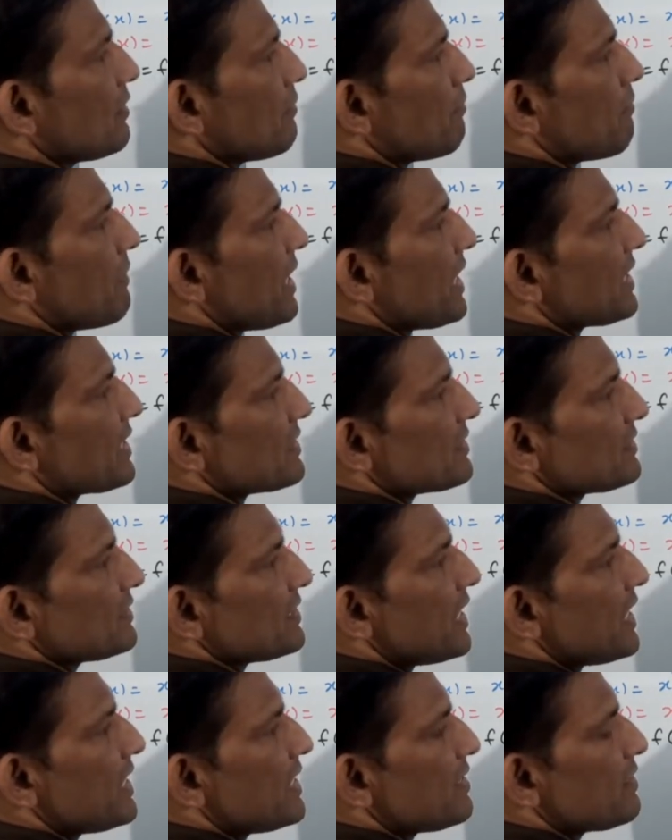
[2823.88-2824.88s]
Minus
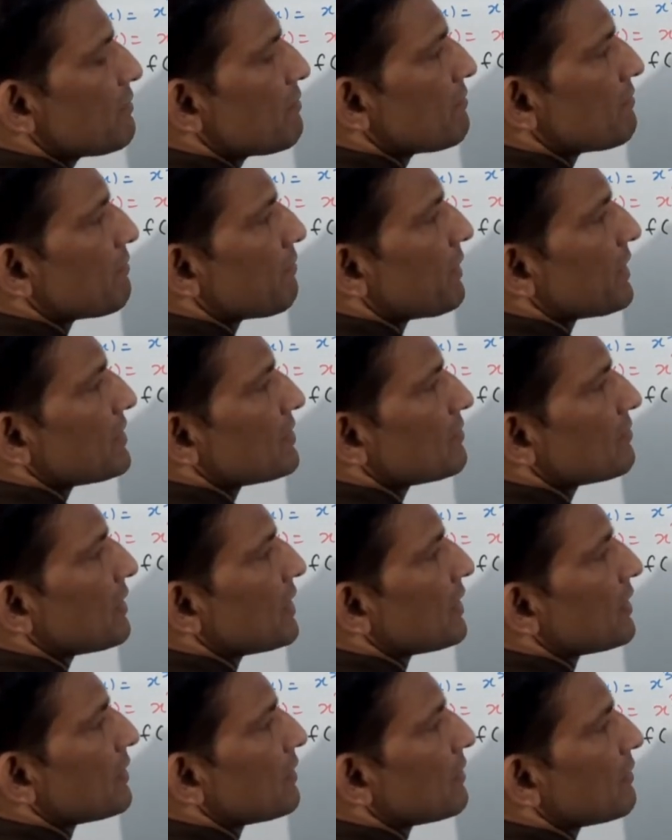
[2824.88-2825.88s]
8 plus
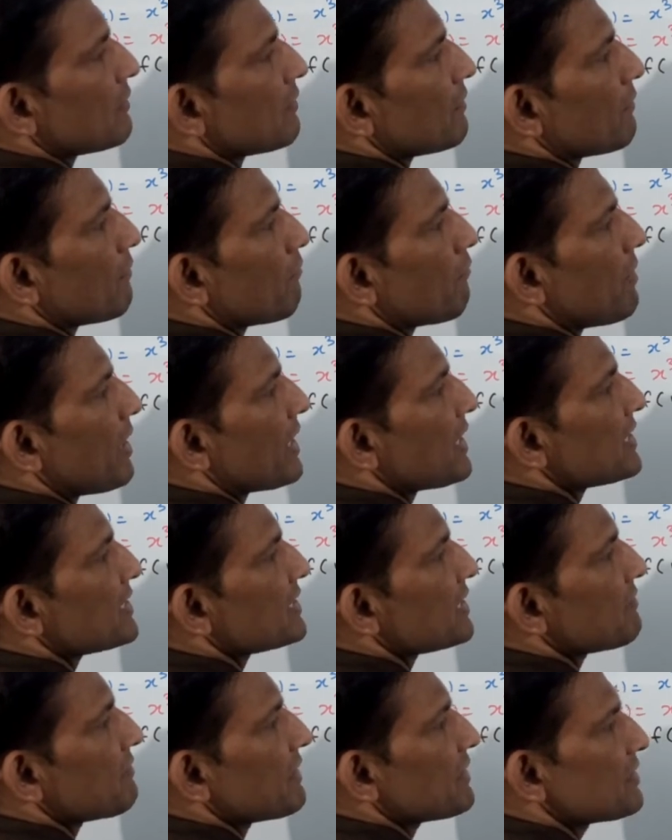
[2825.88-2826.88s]
1. Minus
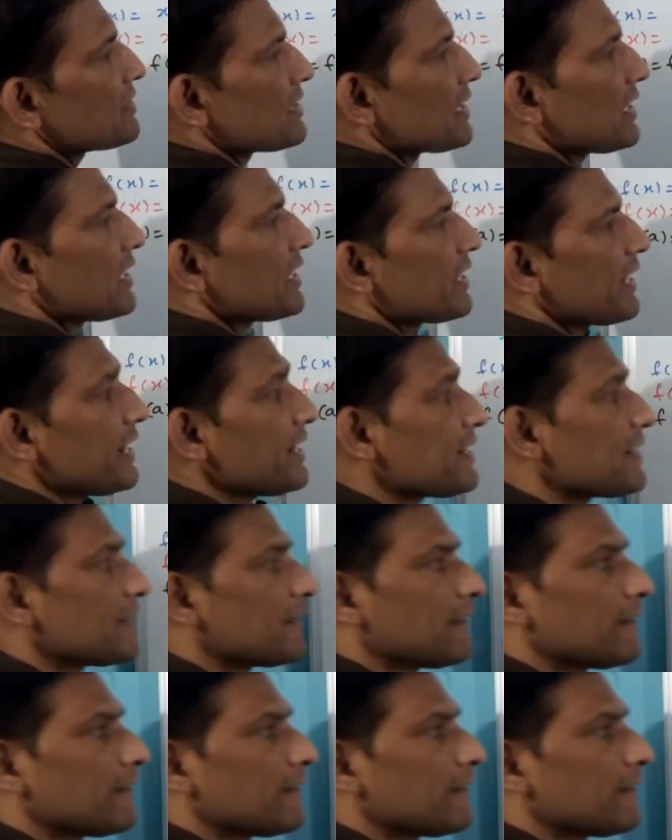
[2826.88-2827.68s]
7. Shall I write?